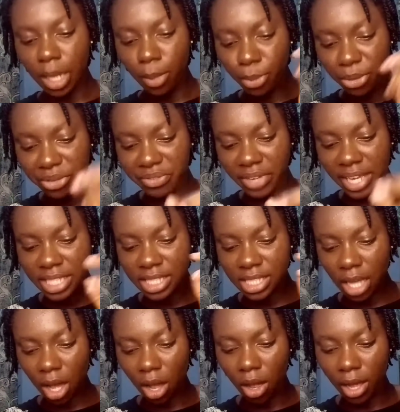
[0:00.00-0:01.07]
prevents
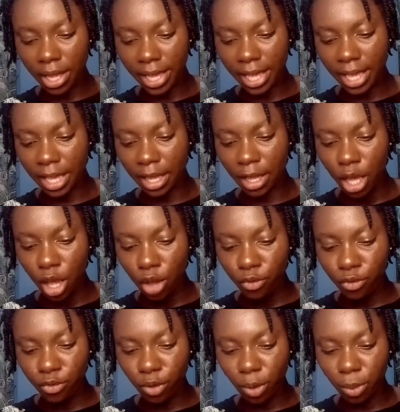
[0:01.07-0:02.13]
our hair
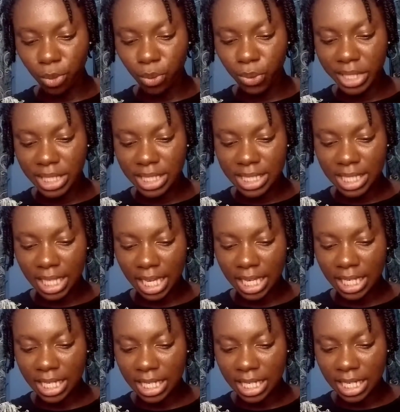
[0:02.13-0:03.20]
from
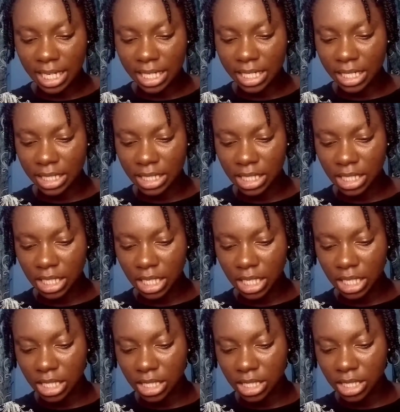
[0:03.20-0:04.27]
retaining length
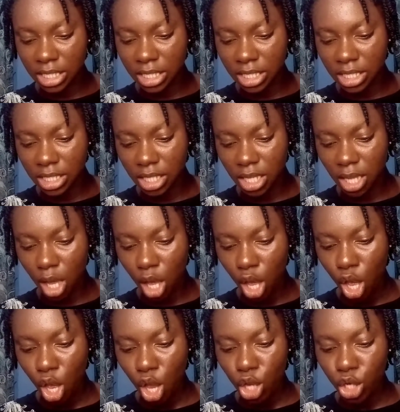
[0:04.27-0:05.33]
is
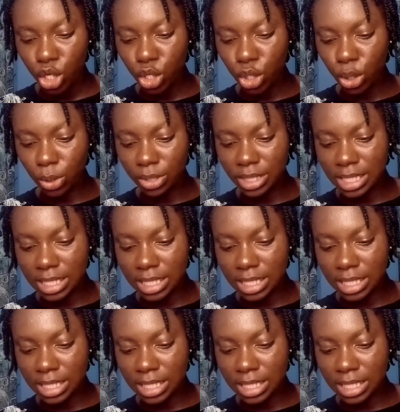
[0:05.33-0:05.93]
not